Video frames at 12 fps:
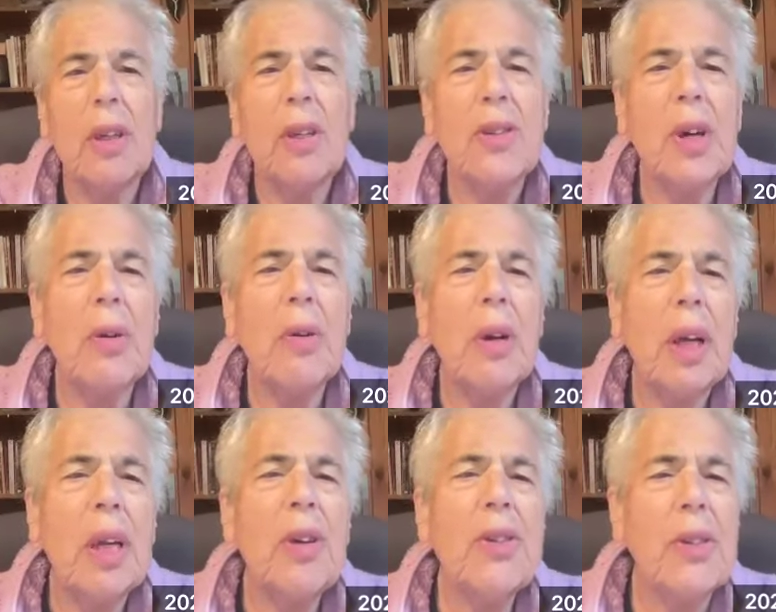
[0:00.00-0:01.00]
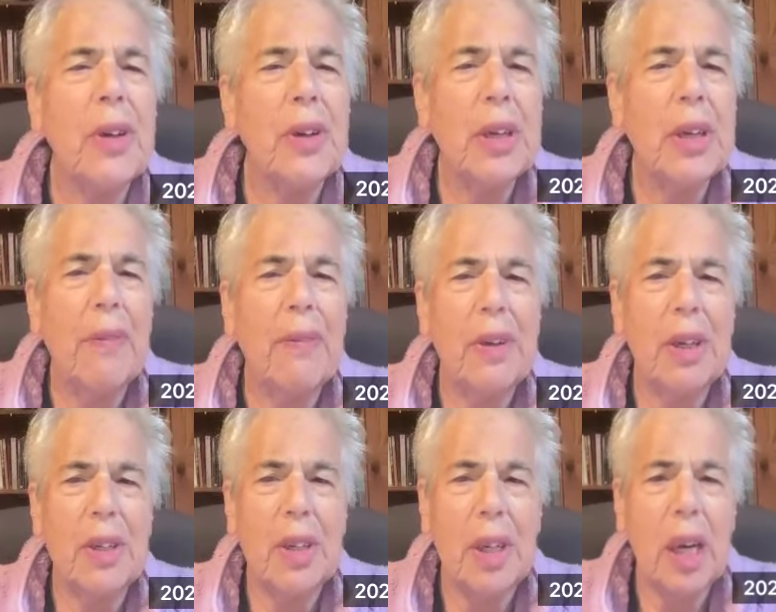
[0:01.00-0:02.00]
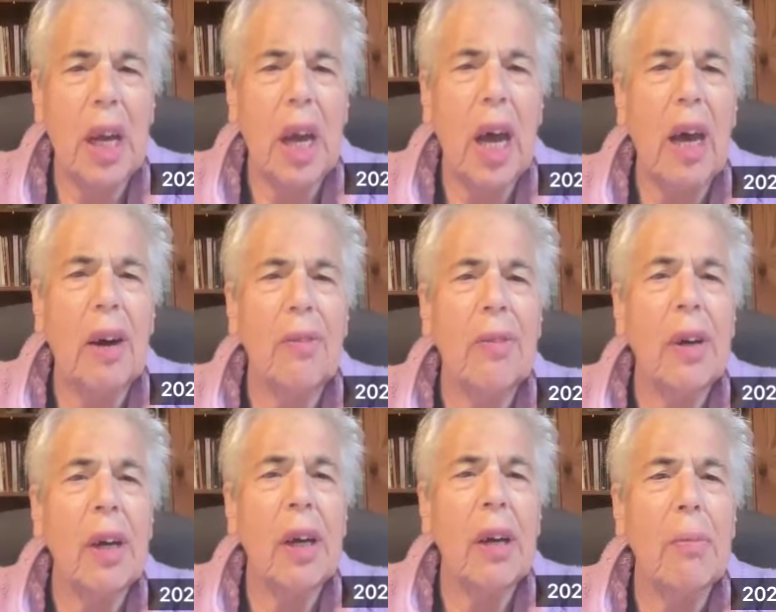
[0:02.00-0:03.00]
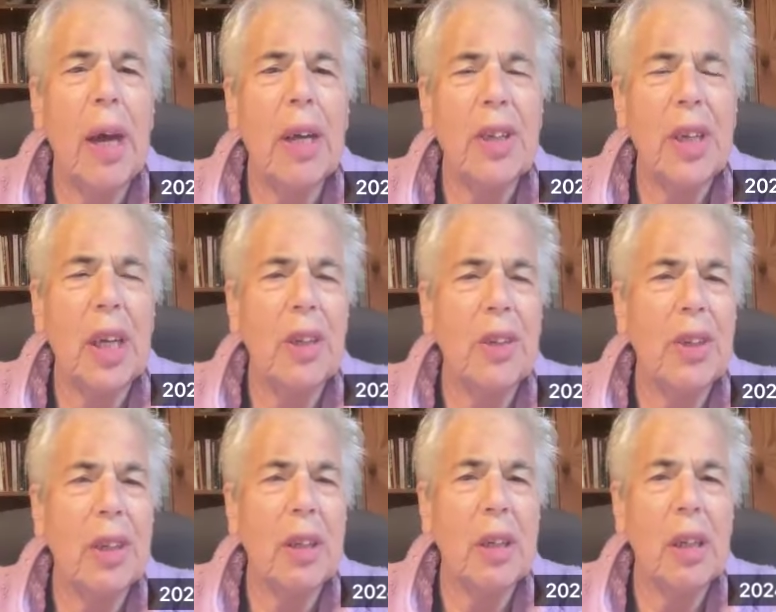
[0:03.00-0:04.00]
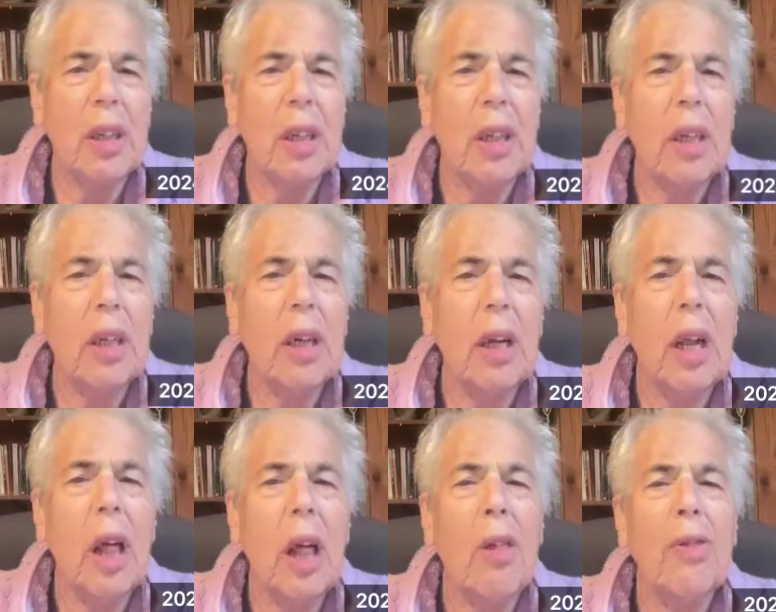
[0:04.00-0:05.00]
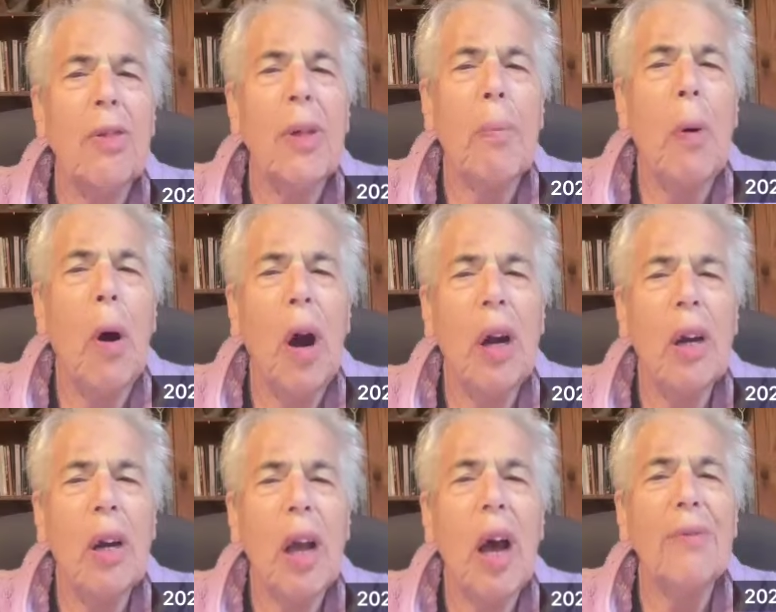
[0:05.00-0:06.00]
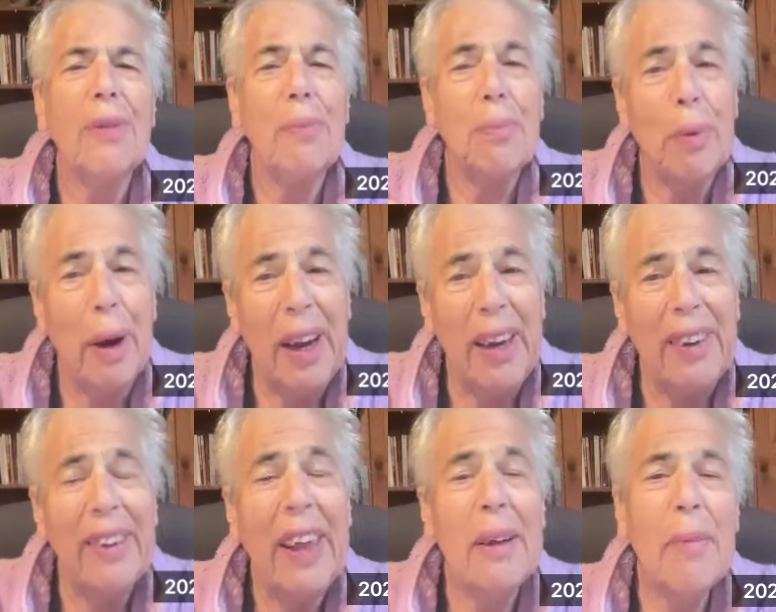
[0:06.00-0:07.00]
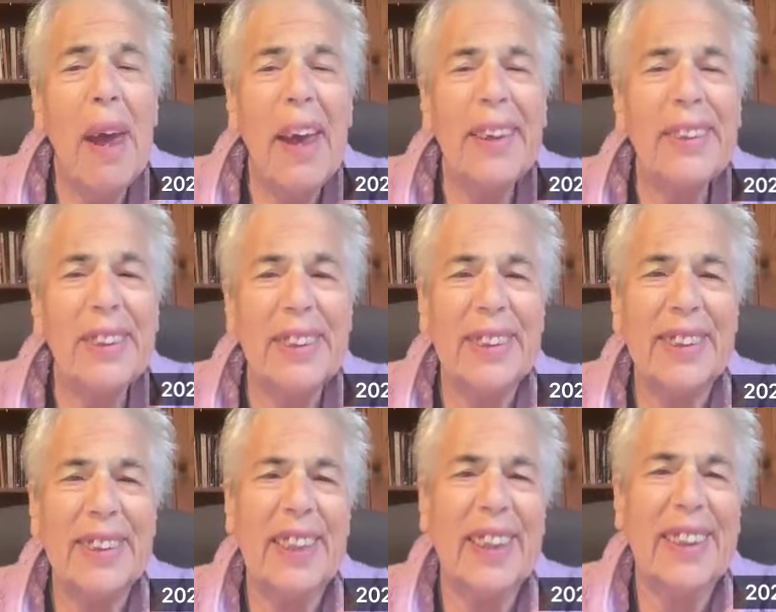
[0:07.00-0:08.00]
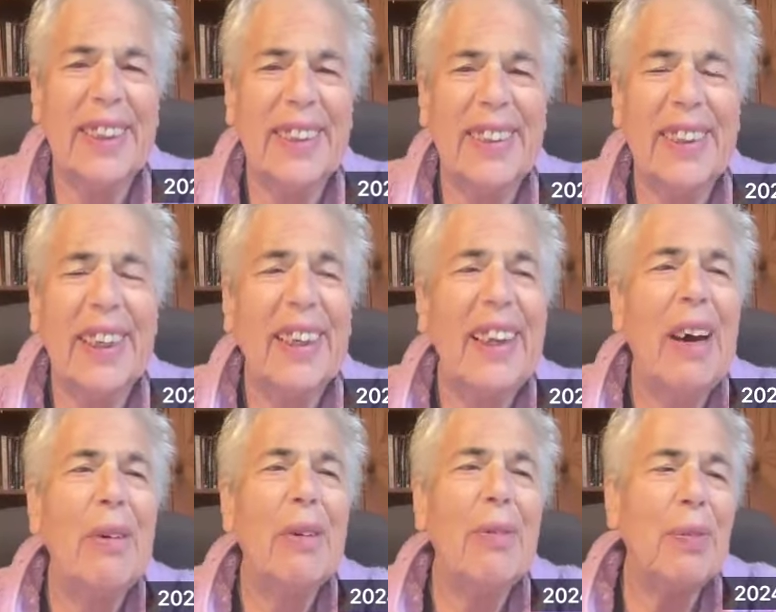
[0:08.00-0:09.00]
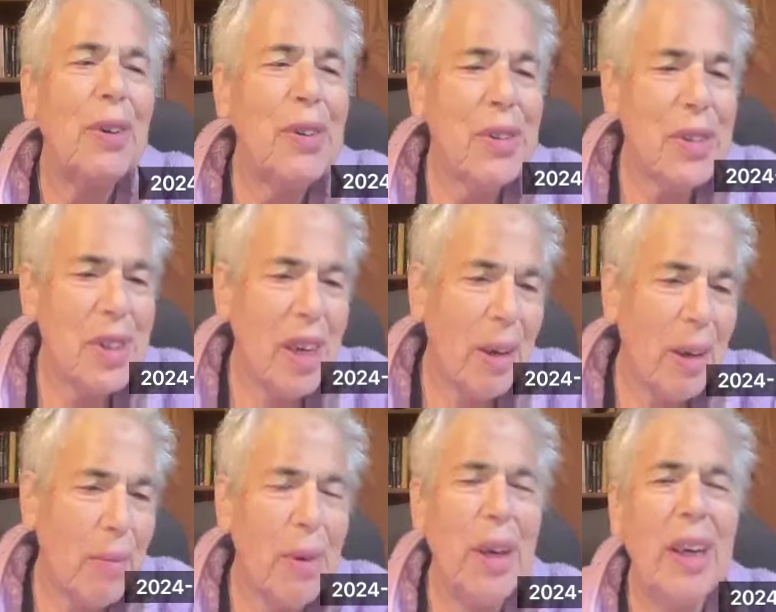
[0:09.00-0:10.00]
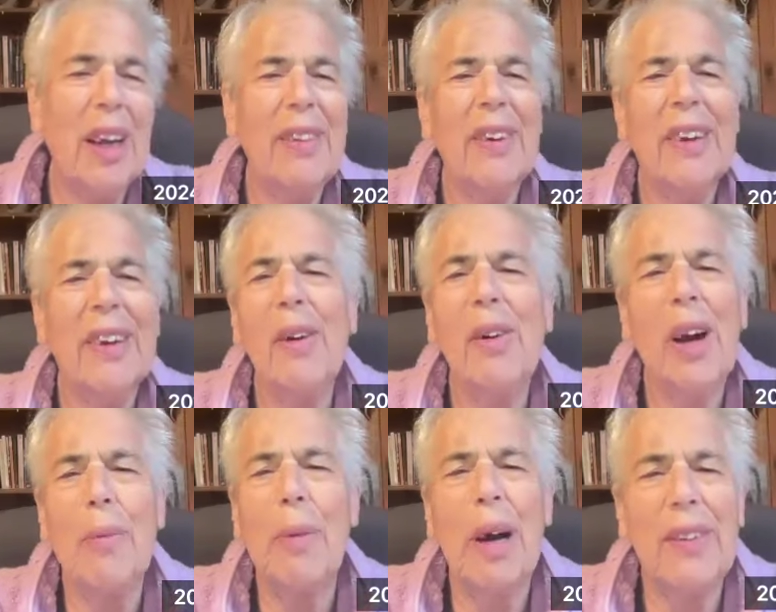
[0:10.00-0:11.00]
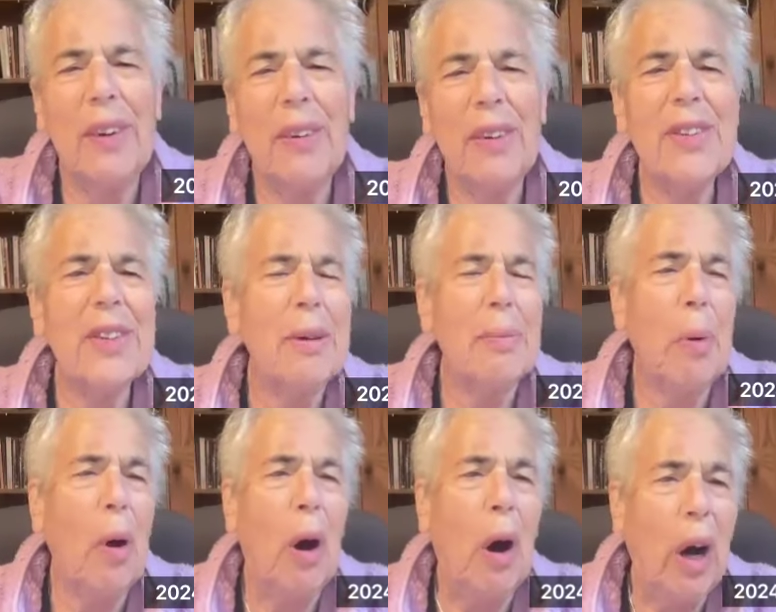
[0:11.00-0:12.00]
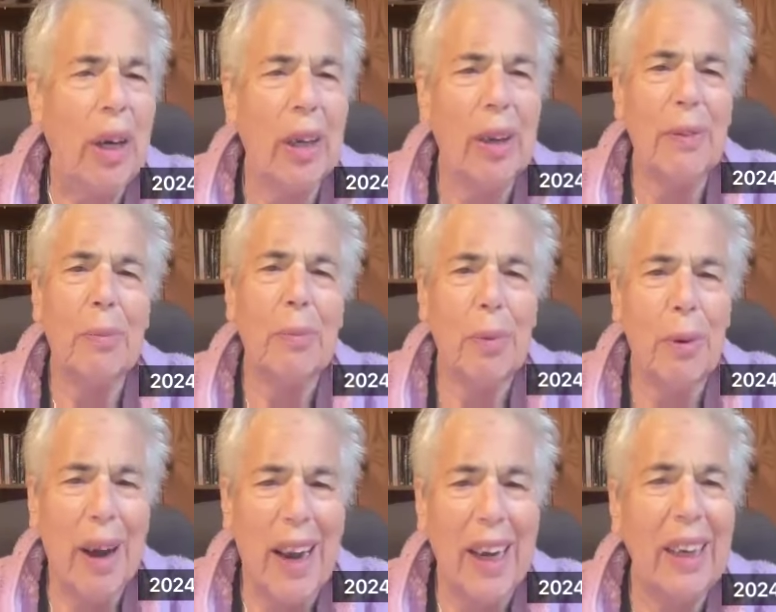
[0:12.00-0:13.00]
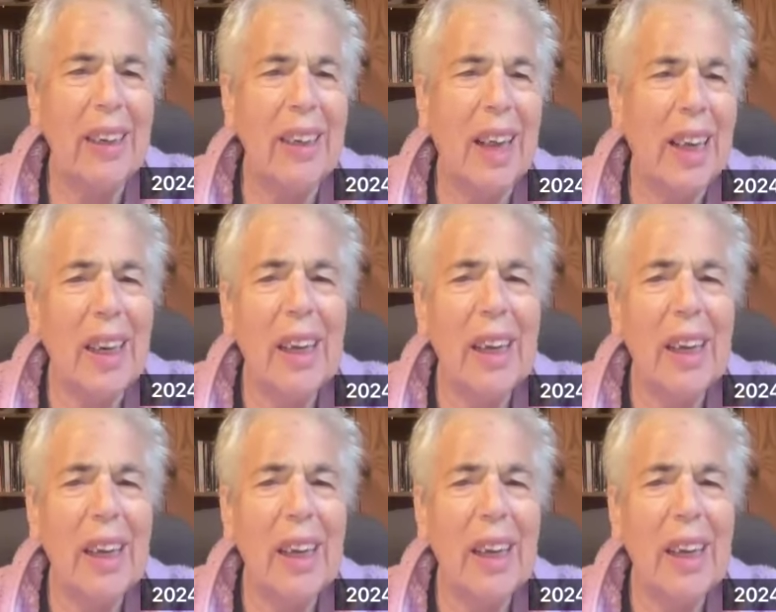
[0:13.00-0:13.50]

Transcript: So here's a third definition of imagination: the part of the brain that imagines things. Now, at first read, I thought, oh, come on, there isn't a part of the brain